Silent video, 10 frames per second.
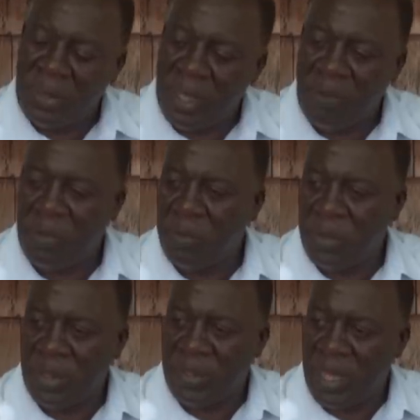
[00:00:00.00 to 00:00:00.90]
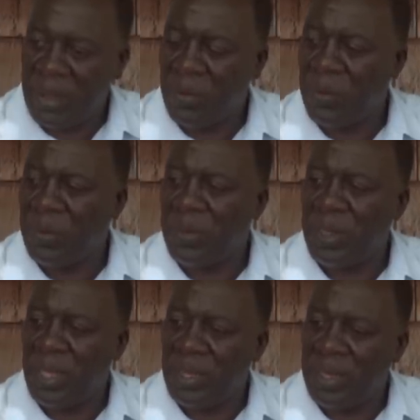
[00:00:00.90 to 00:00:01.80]
just have to put aside those
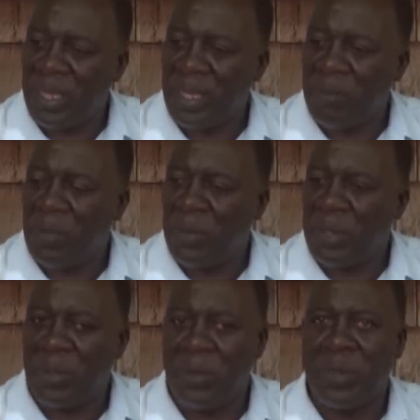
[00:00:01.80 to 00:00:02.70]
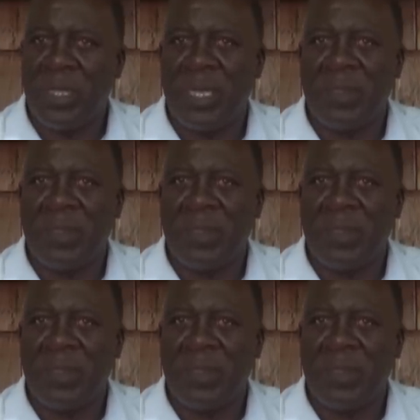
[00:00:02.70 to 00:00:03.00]
and think about the good